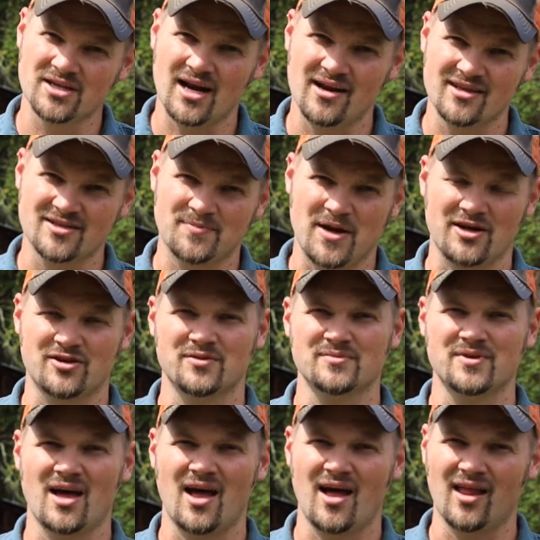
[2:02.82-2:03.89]
side of the
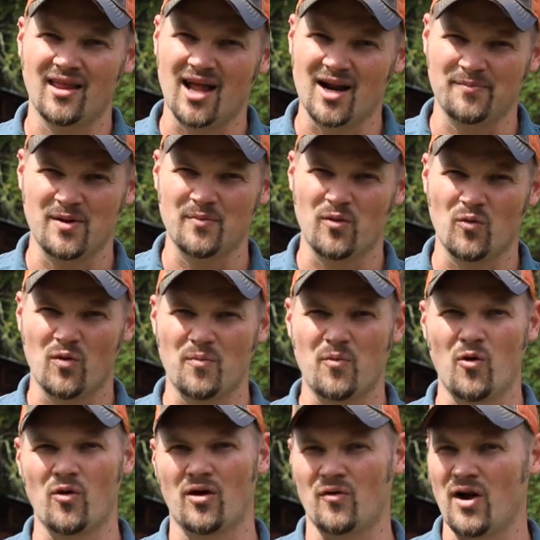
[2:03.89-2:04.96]
spectrum, a lot of people
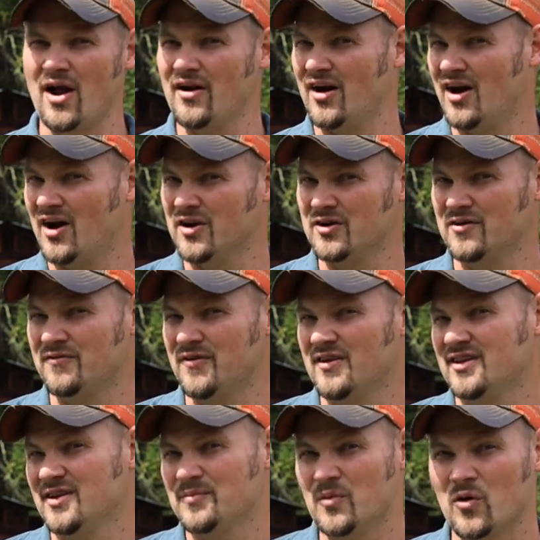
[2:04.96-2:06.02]
report around
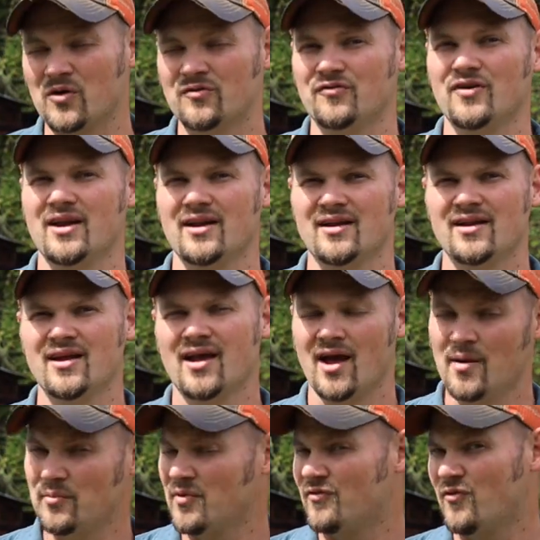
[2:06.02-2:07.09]
150 board feet
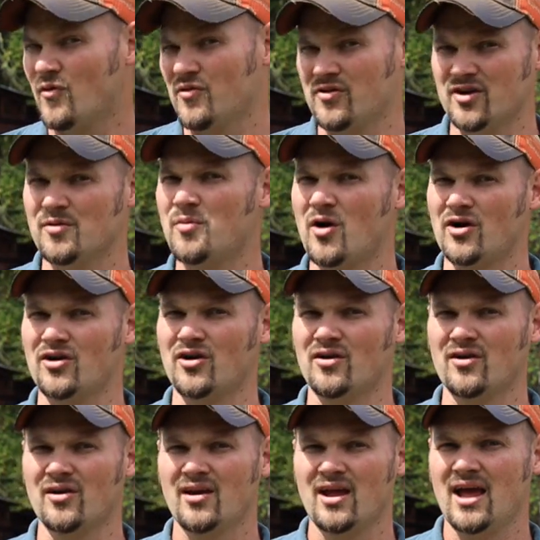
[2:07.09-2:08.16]
before the
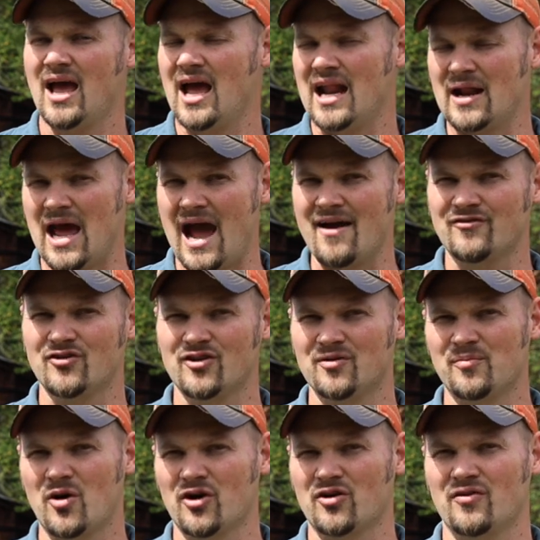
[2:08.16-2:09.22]
debarker and after the
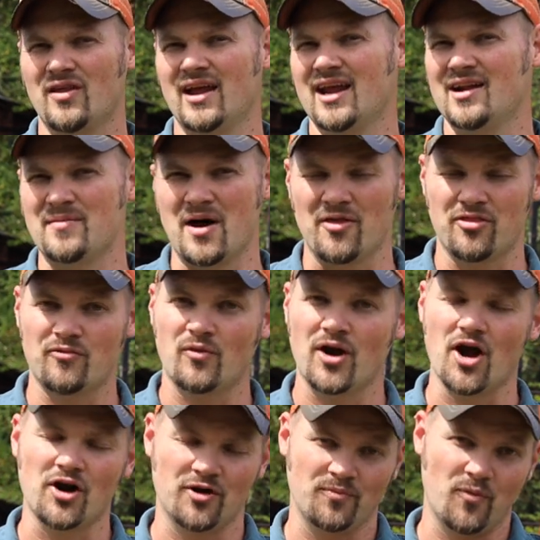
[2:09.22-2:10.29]
debarker they get about
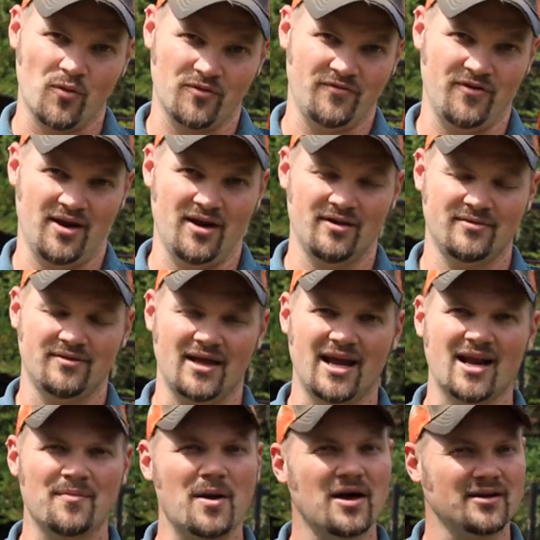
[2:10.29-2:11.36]
300 board feet. They
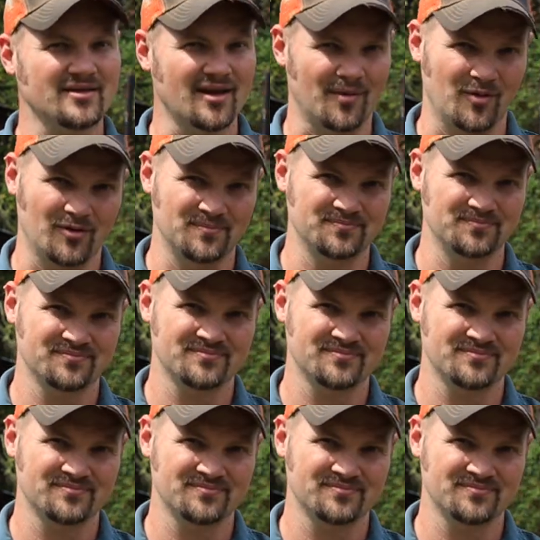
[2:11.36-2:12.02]
get about double.